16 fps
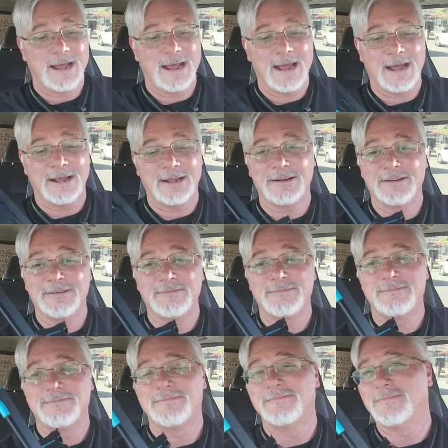
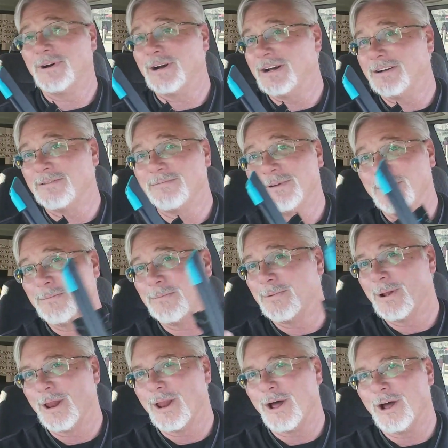and well,
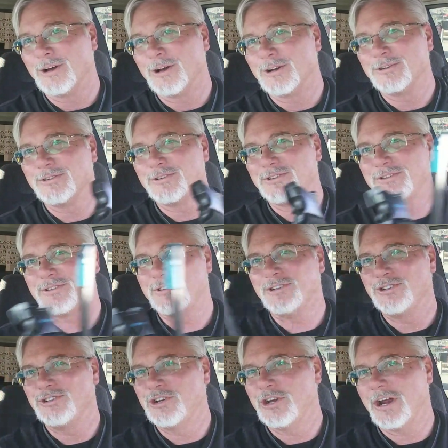it belongs
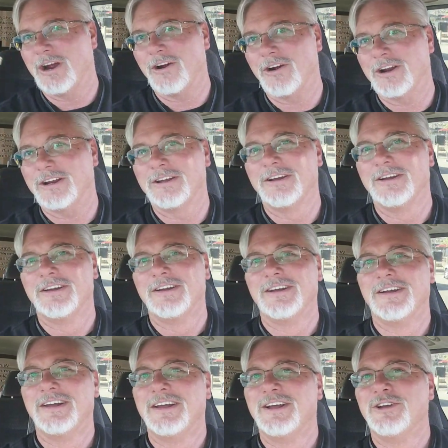to Jared.
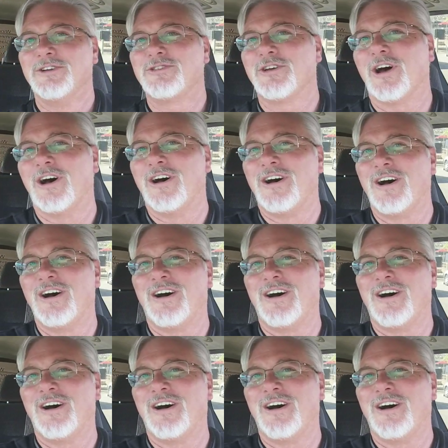So,